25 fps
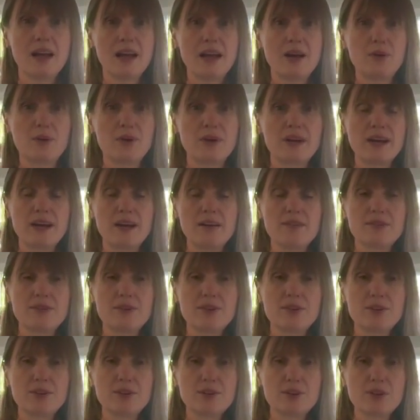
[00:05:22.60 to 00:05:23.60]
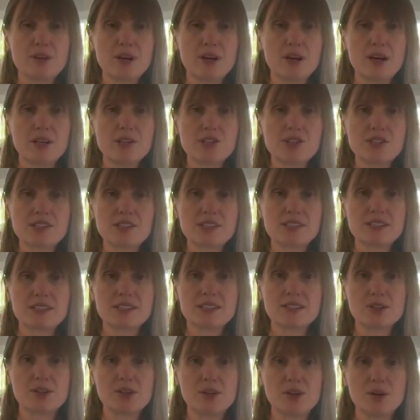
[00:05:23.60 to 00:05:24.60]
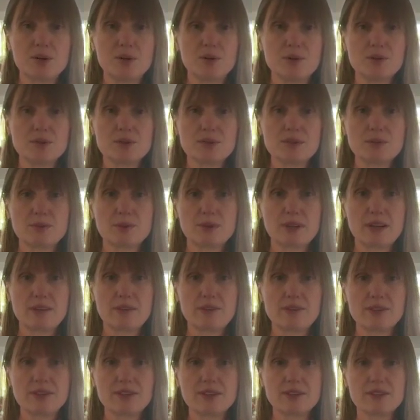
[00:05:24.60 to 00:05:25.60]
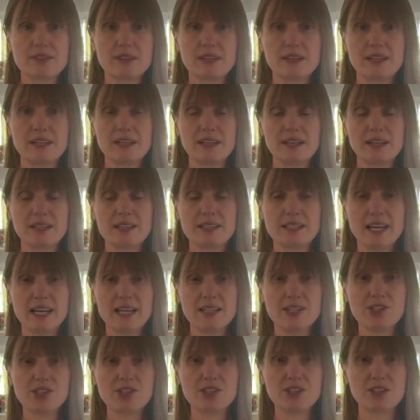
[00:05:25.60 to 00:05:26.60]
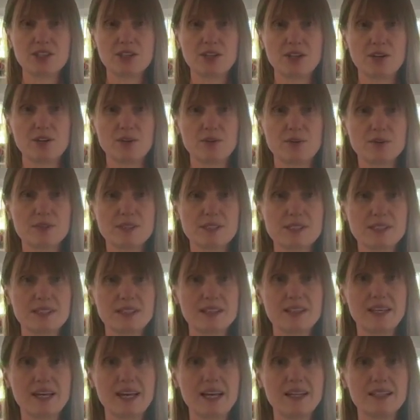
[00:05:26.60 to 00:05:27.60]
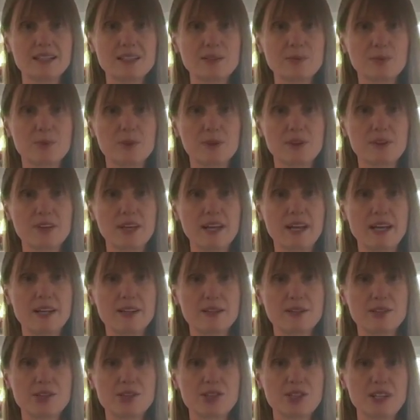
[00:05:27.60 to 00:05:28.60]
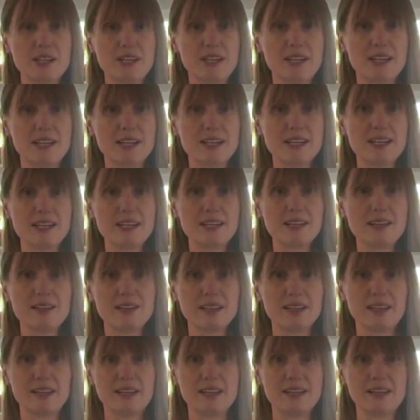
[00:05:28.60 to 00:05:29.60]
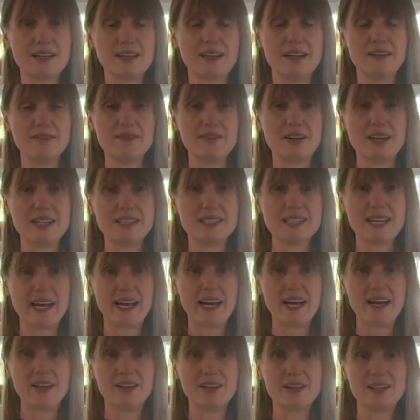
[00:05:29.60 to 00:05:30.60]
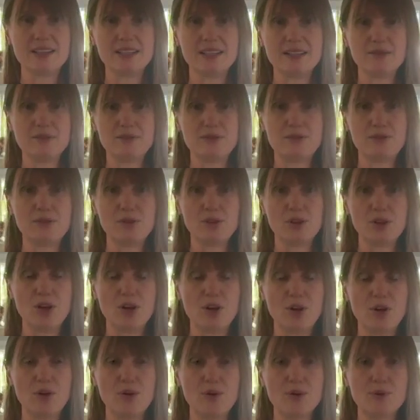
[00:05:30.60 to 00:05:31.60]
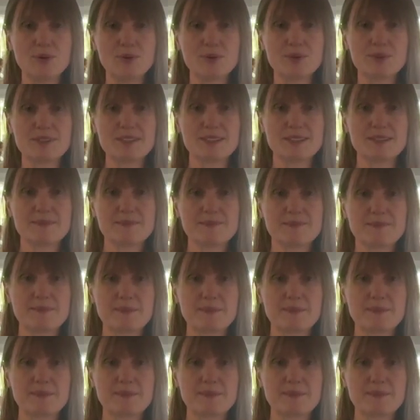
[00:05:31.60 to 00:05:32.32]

And wherever your consciousness goes, wherever your attention goes, that's where the energy and healing and vitality flows.